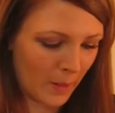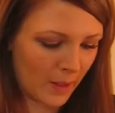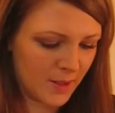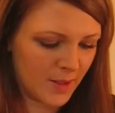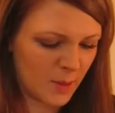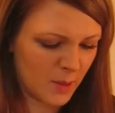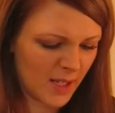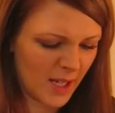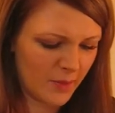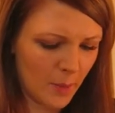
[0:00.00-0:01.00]
Okay, so this one's
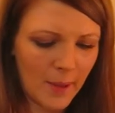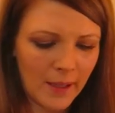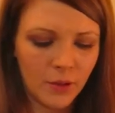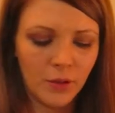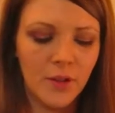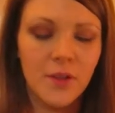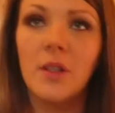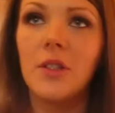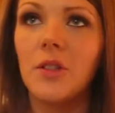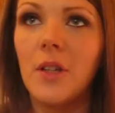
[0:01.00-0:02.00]
kind of a matte colour, so
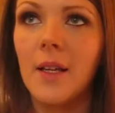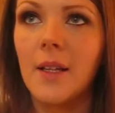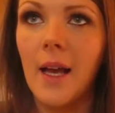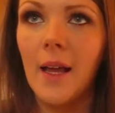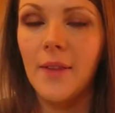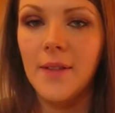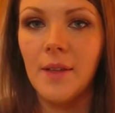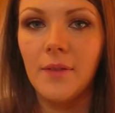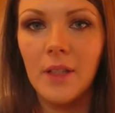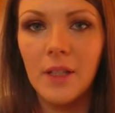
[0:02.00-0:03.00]
it should add the
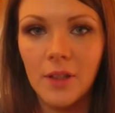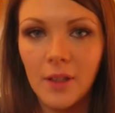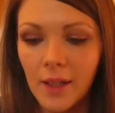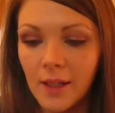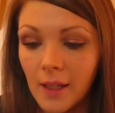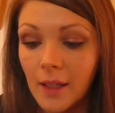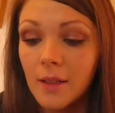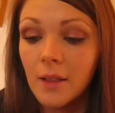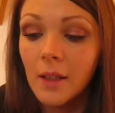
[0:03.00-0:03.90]
definition that I need.